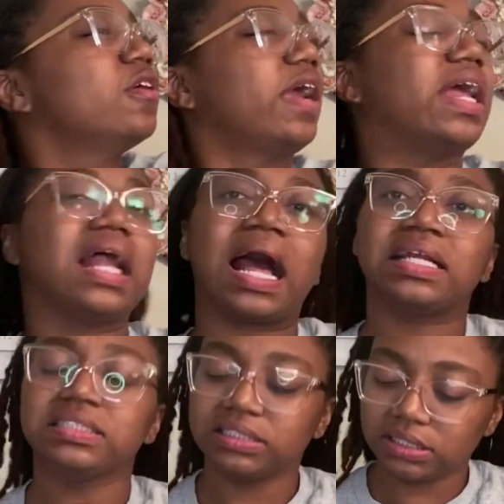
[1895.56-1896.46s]
And
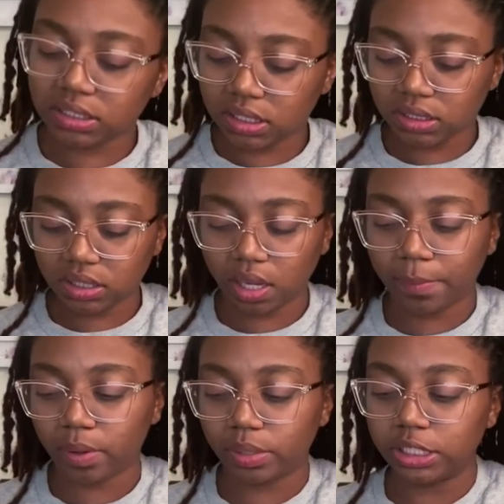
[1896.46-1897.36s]
honestly, the good thing
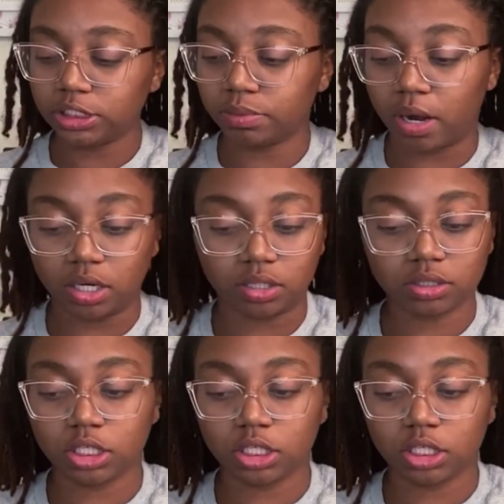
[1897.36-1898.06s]
about each product,